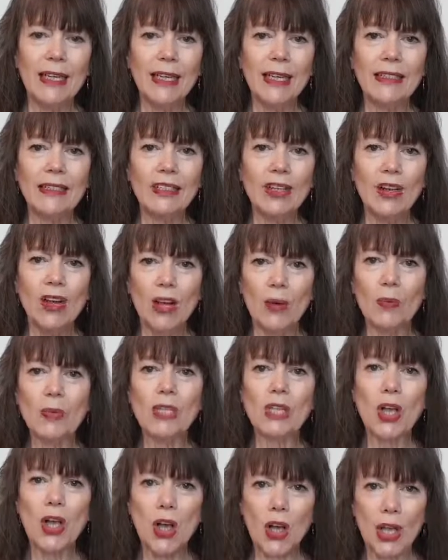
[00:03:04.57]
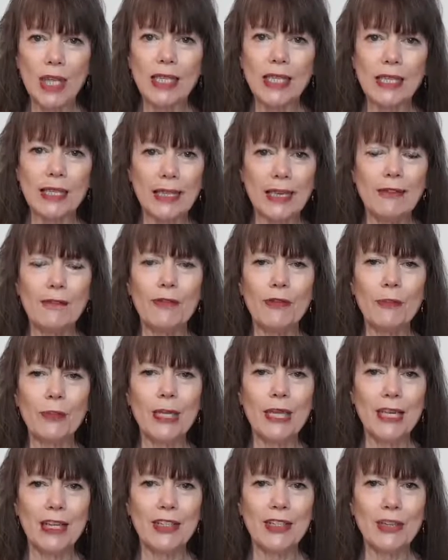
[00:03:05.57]
And I was hiding that
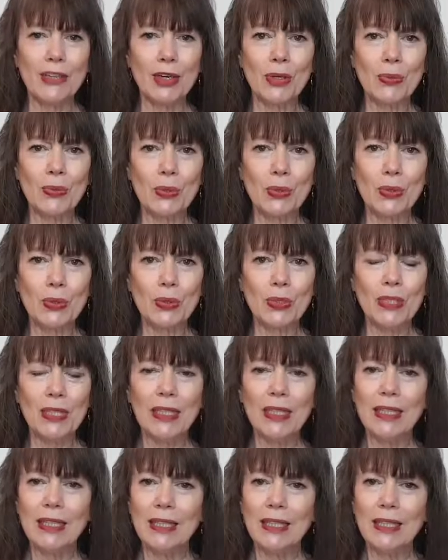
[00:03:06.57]
from the outside world.